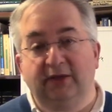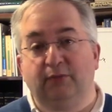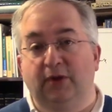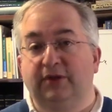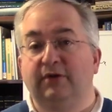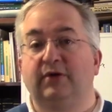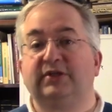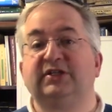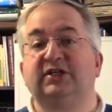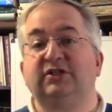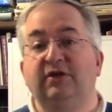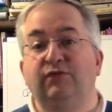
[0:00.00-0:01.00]
well, there are
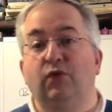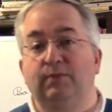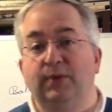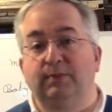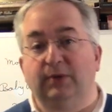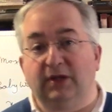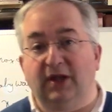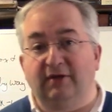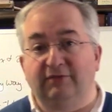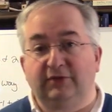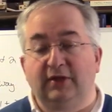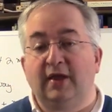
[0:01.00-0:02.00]
64 people
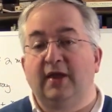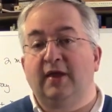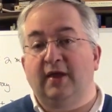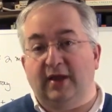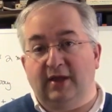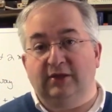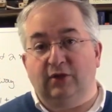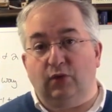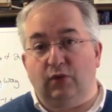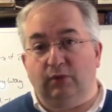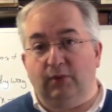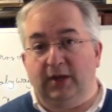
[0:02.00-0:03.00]
left in the
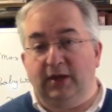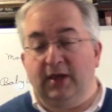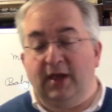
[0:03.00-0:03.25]
hallway.